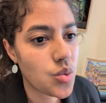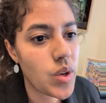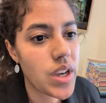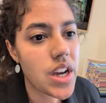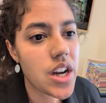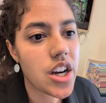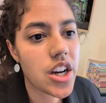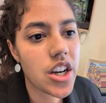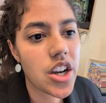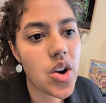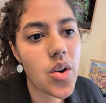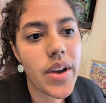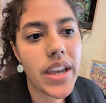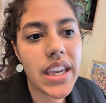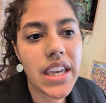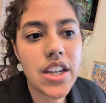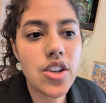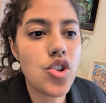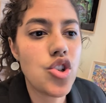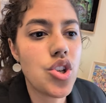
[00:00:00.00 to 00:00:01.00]
we are going
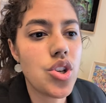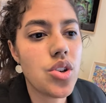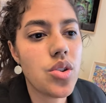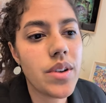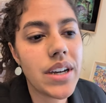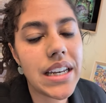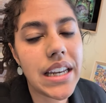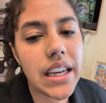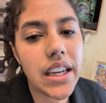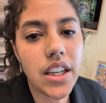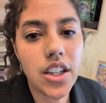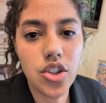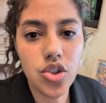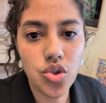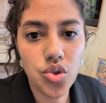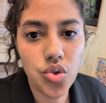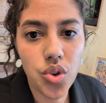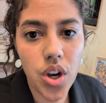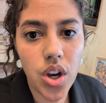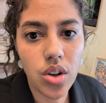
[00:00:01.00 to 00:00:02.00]
into an
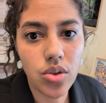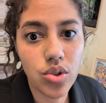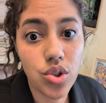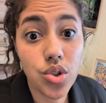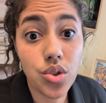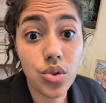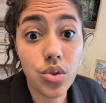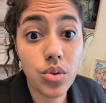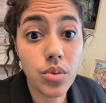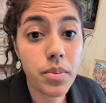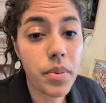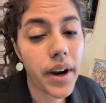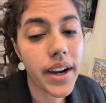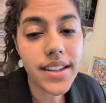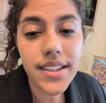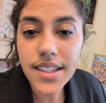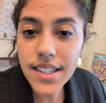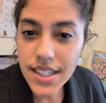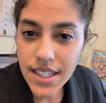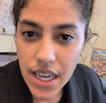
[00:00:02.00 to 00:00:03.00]
intro to
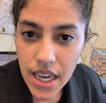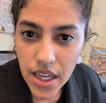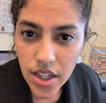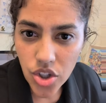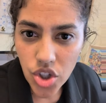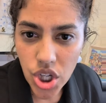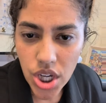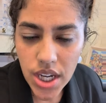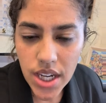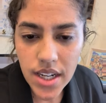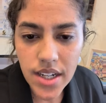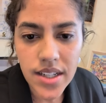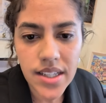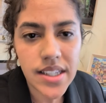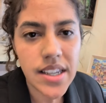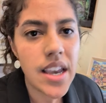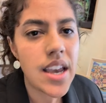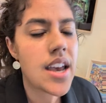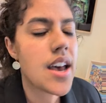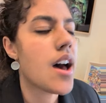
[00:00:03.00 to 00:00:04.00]
presentations.
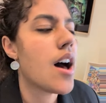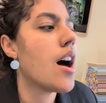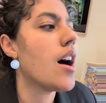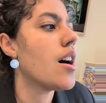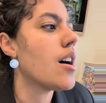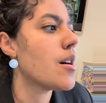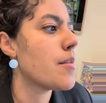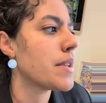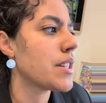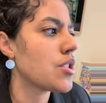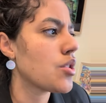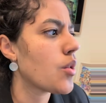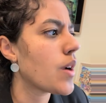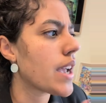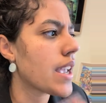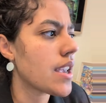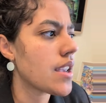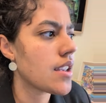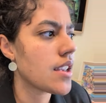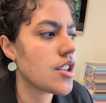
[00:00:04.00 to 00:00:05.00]
And so
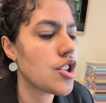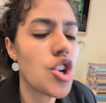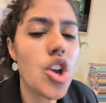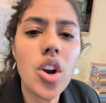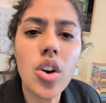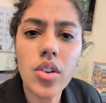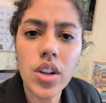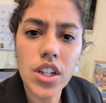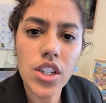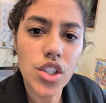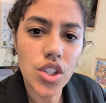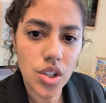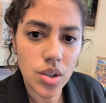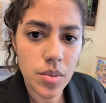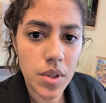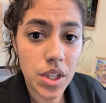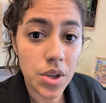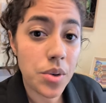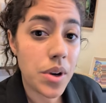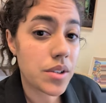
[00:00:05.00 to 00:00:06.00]
I know and assume
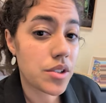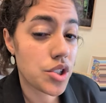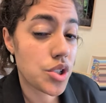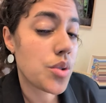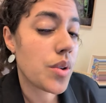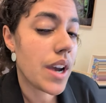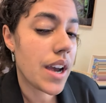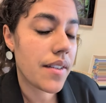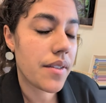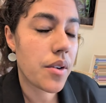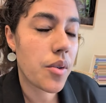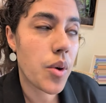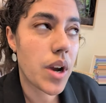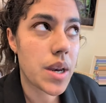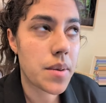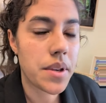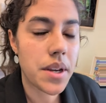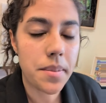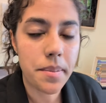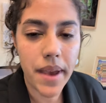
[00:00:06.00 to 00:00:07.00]
that you do have quite a
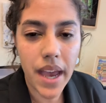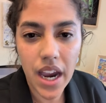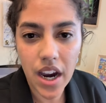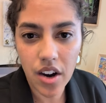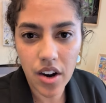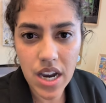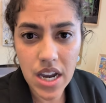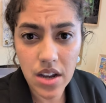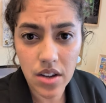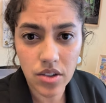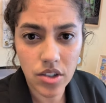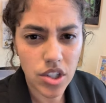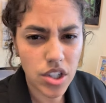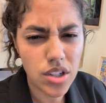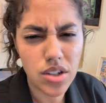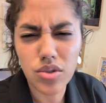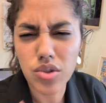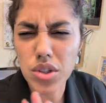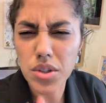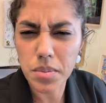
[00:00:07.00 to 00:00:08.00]
bit of background,
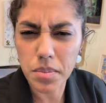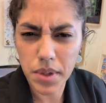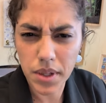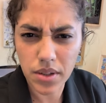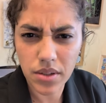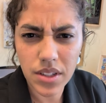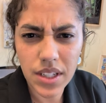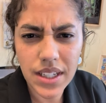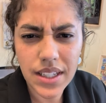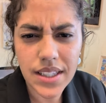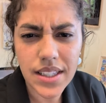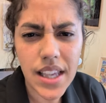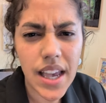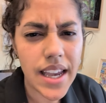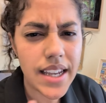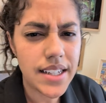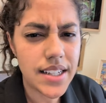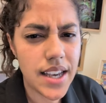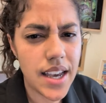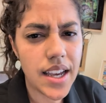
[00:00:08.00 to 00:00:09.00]
just building
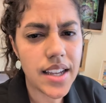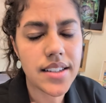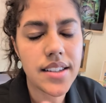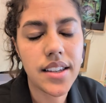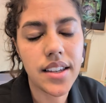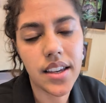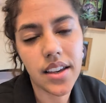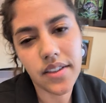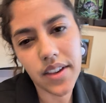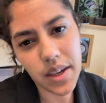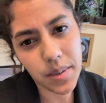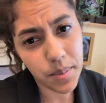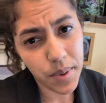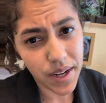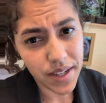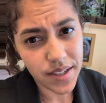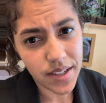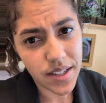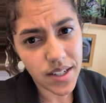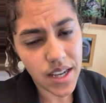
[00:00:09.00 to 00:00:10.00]
slide decks and giving
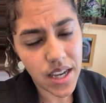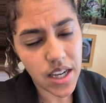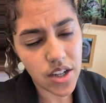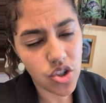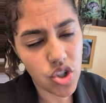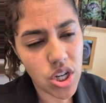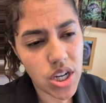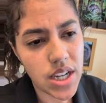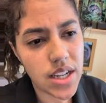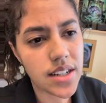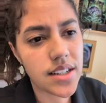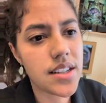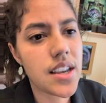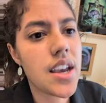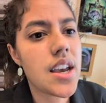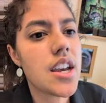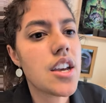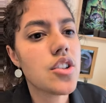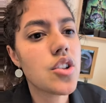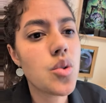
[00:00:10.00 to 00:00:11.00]
presentations.
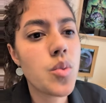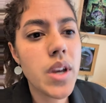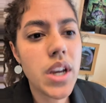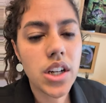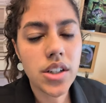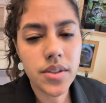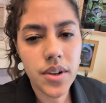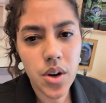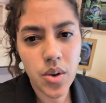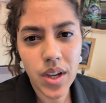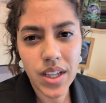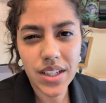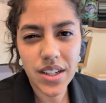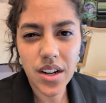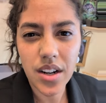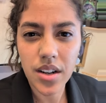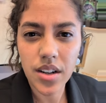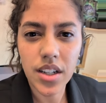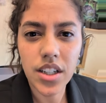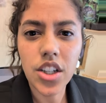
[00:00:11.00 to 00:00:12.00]
So we are focused
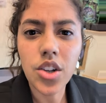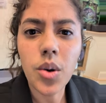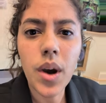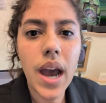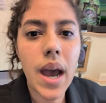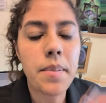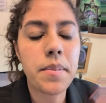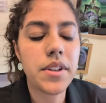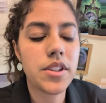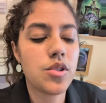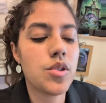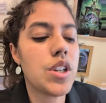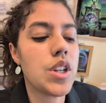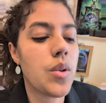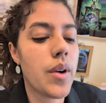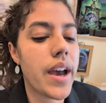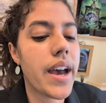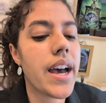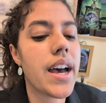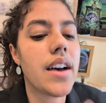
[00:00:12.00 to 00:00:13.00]
on, what happens when you
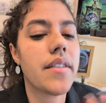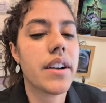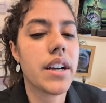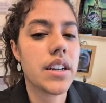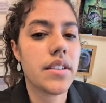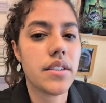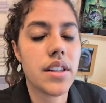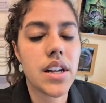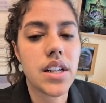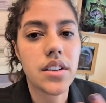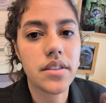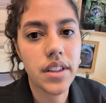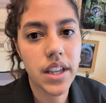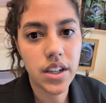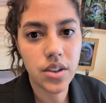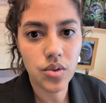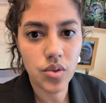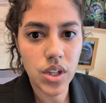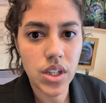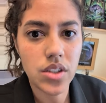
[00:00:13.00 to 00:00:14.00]
have kind of a lot of like
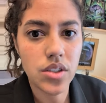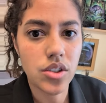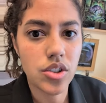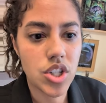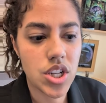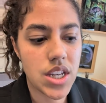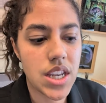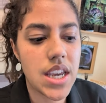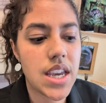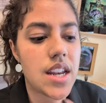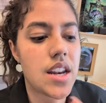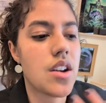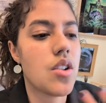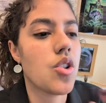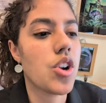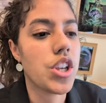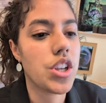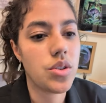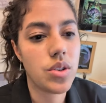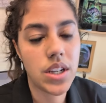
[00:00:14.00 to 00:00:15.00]
research data or
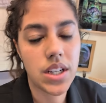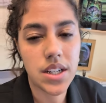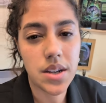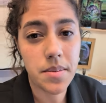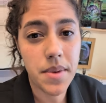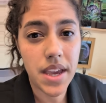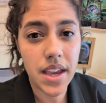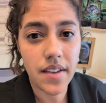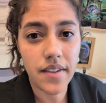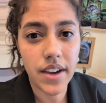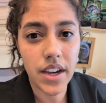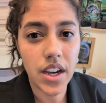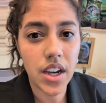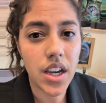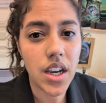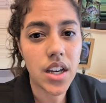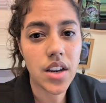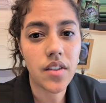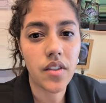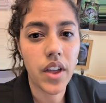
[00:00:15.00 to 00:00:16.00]
you need to make a very
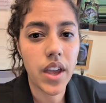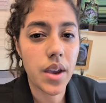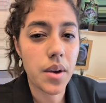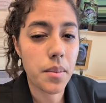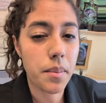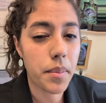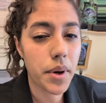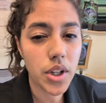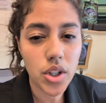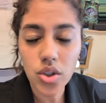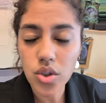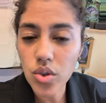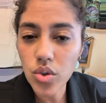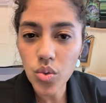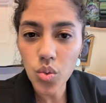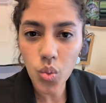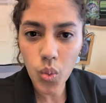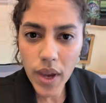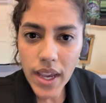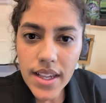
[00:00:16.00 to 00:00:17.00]
kind of like
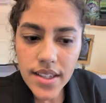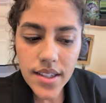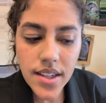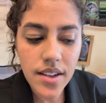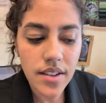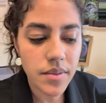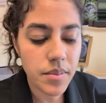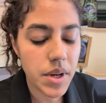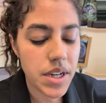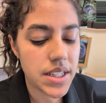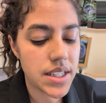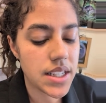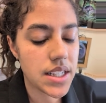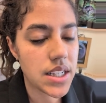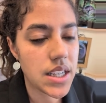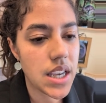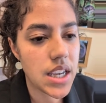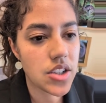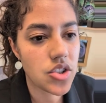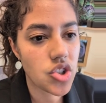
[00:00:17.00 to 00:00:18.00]
persuasive
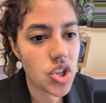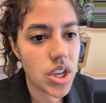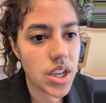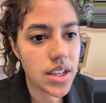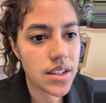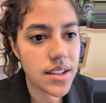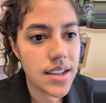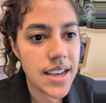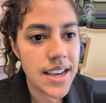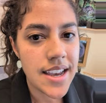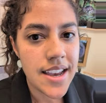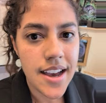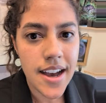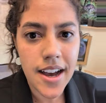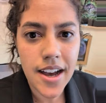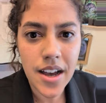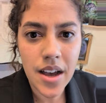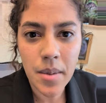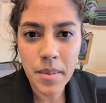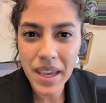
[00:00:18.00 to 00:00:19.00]
presentation
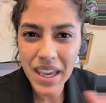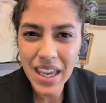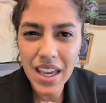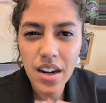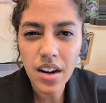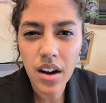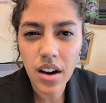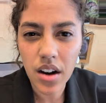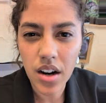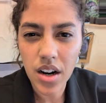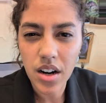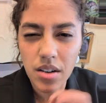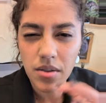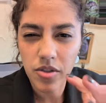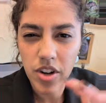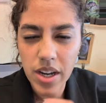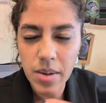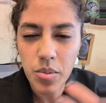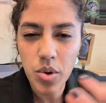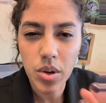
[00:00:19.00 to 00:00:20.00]
in
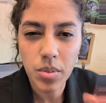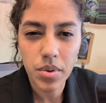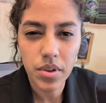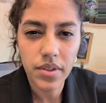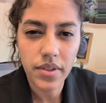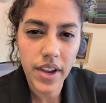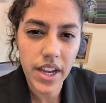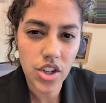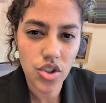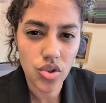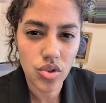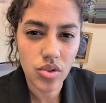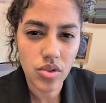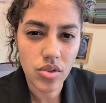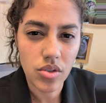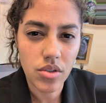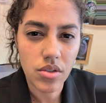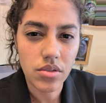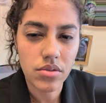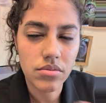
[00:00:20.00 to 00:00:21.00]
our more
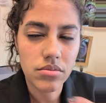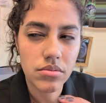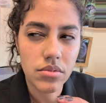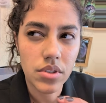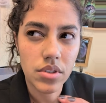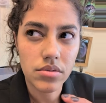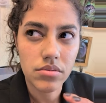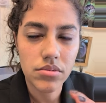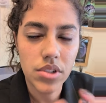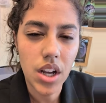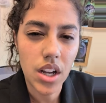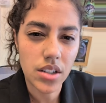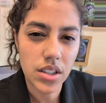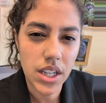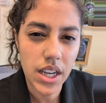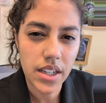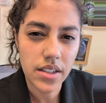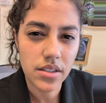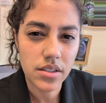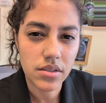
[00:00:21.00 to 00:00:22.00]
professional
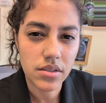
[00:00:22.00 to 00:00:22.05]
context.